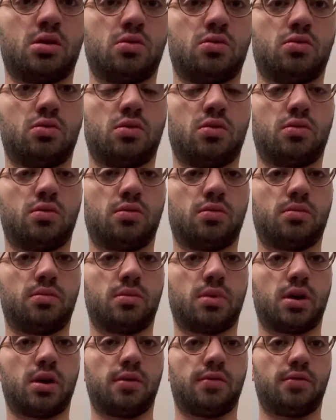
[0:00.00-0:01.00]
Whoa,
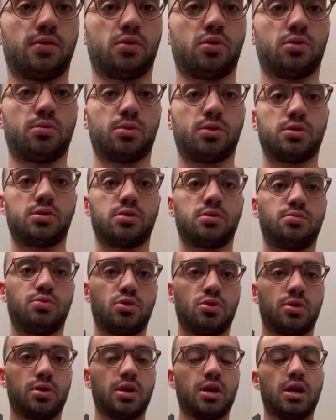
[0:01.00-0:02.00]
my phone almost
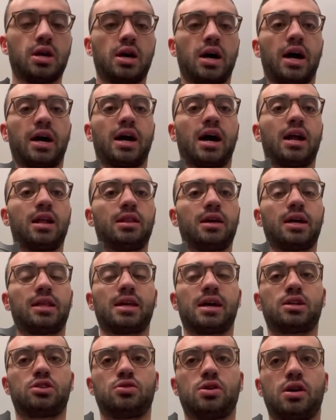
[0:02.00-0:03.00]
broke. I kind of like
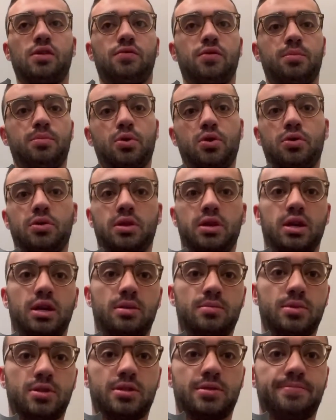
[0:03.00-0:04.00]
that trade for both
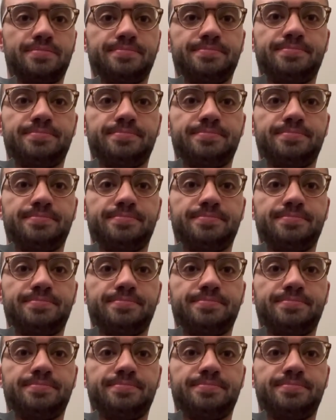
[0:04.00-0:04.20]
teams.